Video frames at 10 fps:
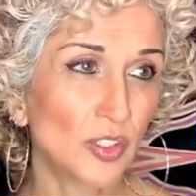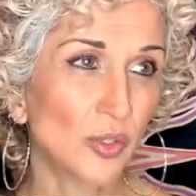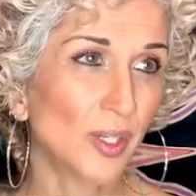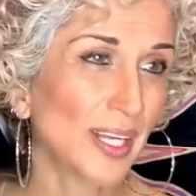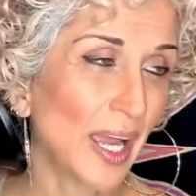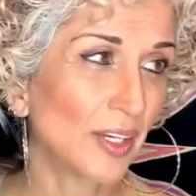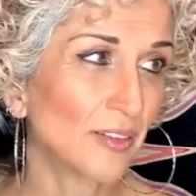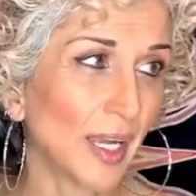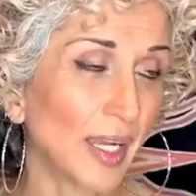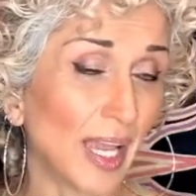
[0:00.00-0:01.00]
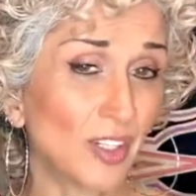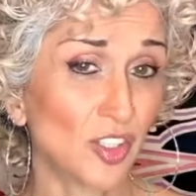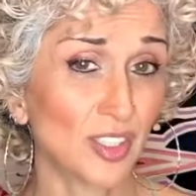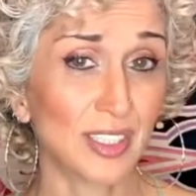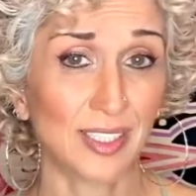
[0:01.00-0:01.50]
So it kind of, I kind of
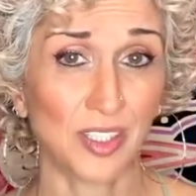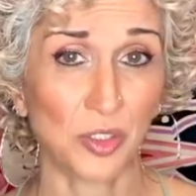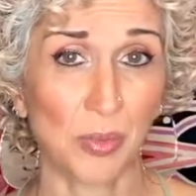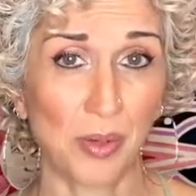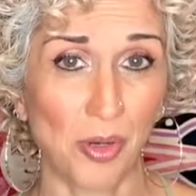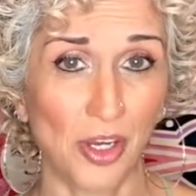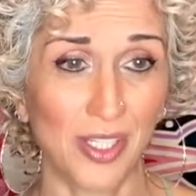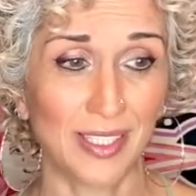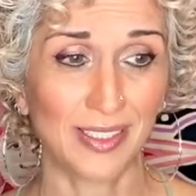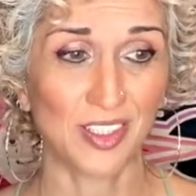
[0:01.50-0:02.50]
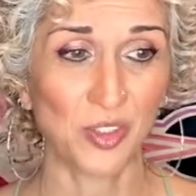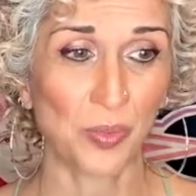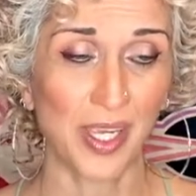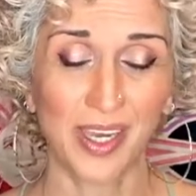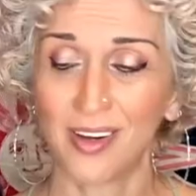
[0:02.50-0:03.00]
just listened to my body, listened to
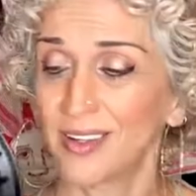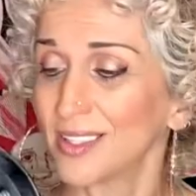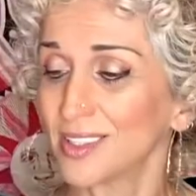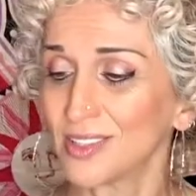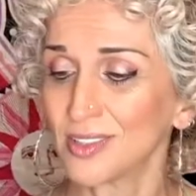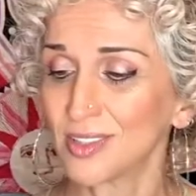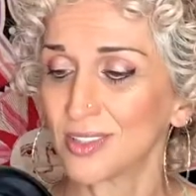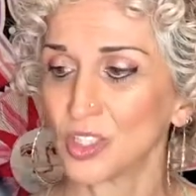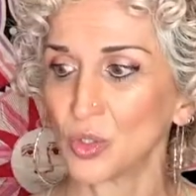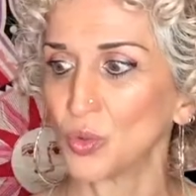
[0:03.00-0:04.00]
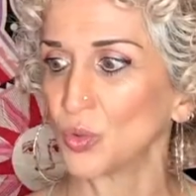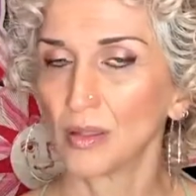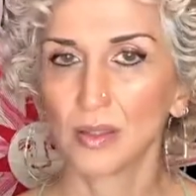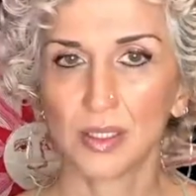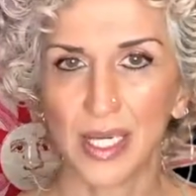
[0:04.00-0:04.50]
my hair, listened to
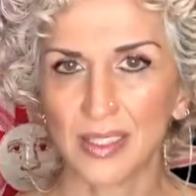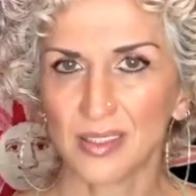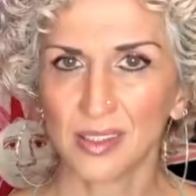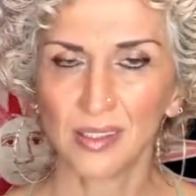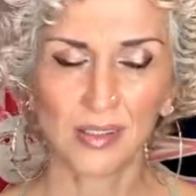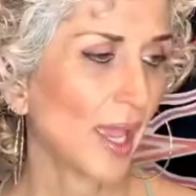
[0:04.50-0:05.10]
the Dyson.